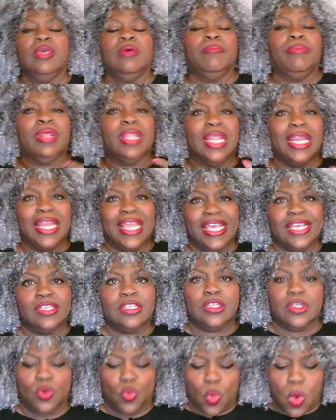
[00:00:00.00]
but at
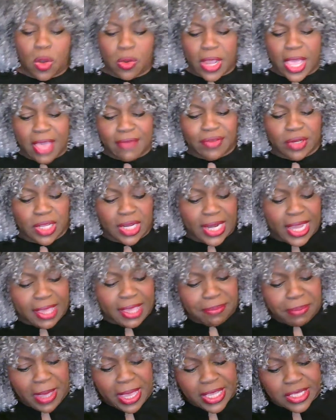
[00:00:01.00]
least you won't have any
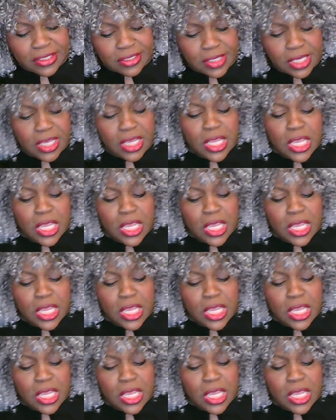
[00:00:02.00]
late pays.